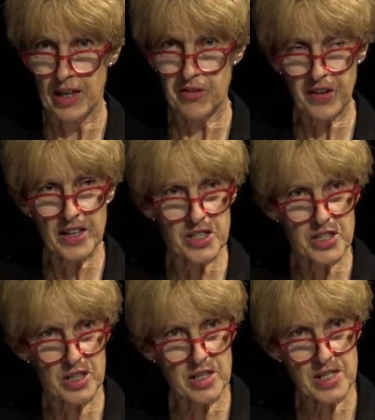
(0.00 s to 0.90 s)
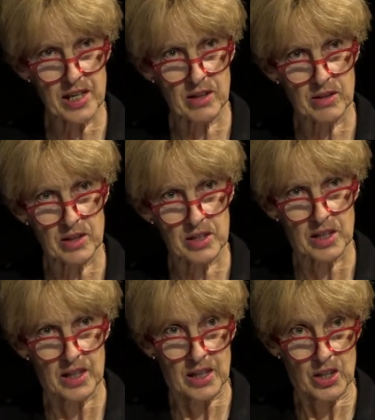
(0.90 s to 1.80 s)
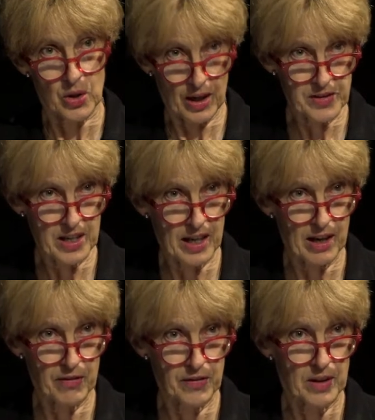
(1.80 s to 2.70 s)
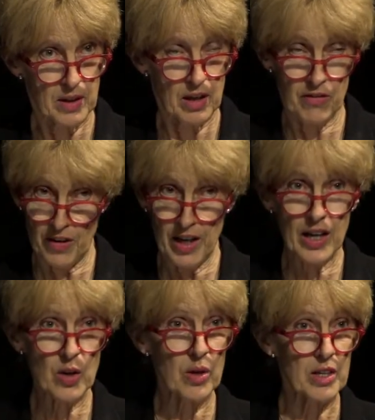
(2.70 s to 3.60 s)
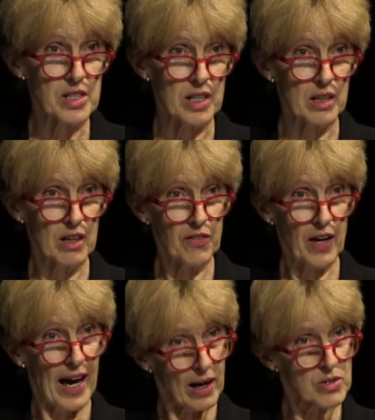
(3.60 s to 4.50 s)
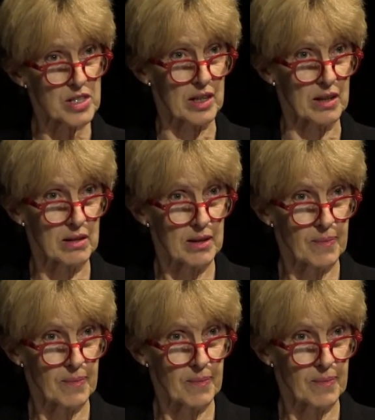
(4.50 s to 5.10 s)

In fact, it turns out that you have to have a very high quality of housing,